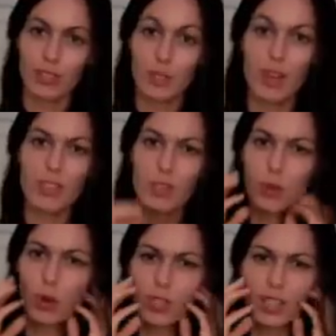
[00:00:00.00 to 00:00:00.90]
especially if
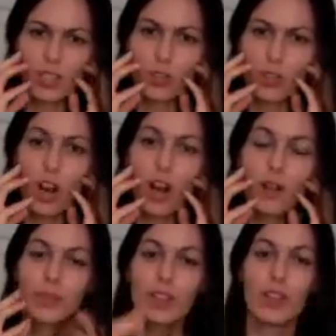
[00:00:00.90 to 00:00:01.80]
you're holding it in your jaw,
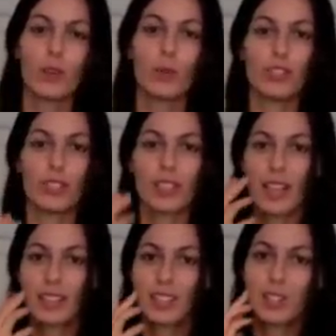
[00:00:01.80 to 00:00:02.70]
which is
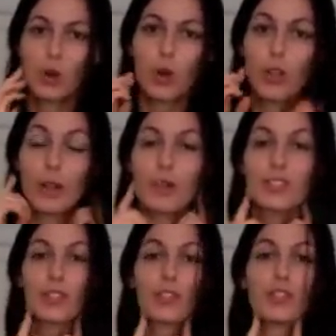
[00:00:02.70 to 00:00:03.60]
connected to all that
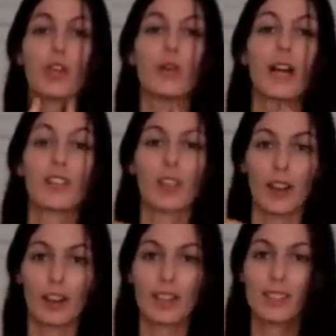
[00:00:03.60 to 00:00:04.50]
musculature around the
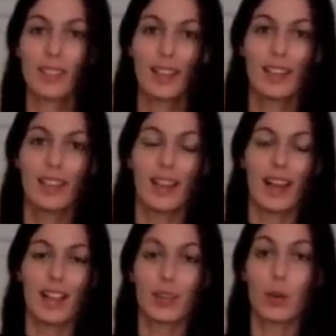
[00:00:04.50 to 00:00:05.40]
larynx
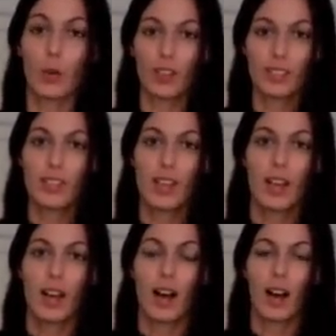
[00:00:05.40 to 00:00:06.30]
and the cords
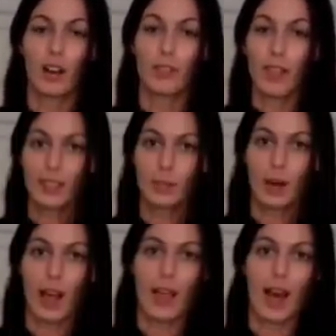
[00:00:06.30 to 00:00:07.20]
are affected
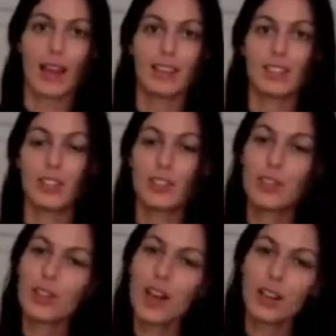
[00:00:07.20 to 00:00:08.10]
by that,
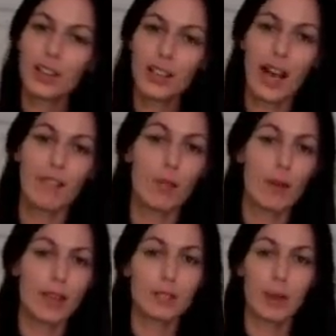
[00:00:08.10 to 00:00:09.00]
you're not going to have the
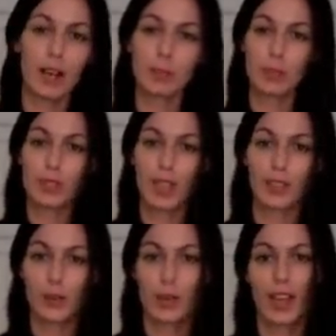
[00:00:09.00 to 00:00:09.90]
best possible sound
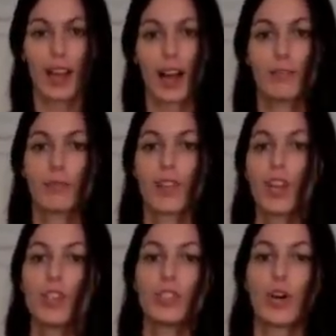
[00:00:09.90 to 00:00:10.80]
that you can have.
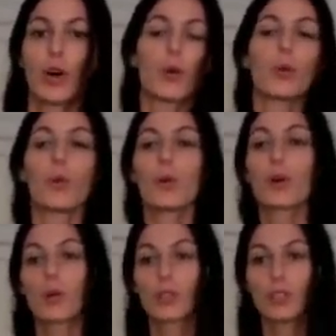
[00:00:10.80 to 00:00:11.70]
So what we're
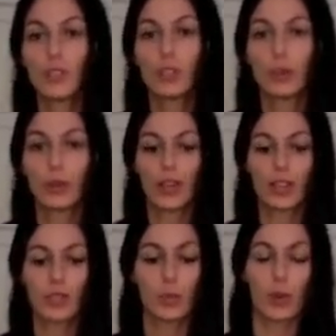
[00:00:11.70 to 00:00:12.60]
going to do
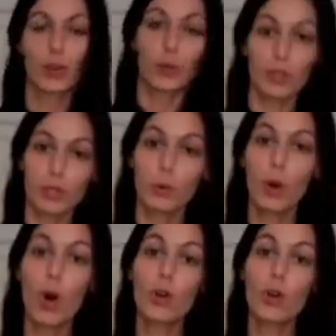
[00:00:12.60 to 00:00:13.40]
is we're going to